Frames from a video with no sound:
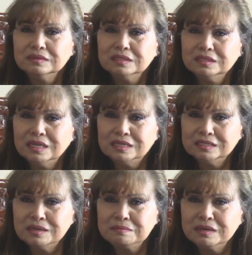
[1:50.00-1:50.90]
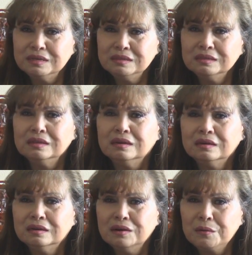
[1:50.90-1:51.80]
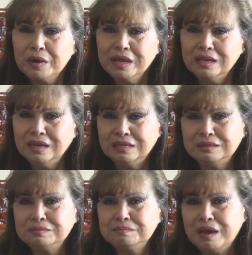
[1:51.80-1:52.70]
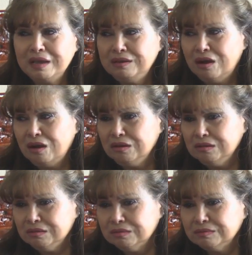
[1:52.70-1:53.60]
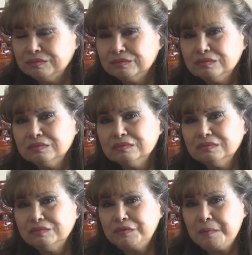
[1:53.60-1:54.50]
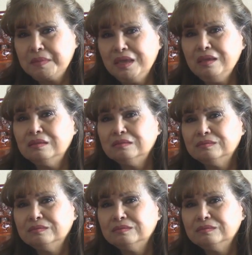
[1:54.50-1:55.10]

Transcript: to take somebody away like my daughter for me.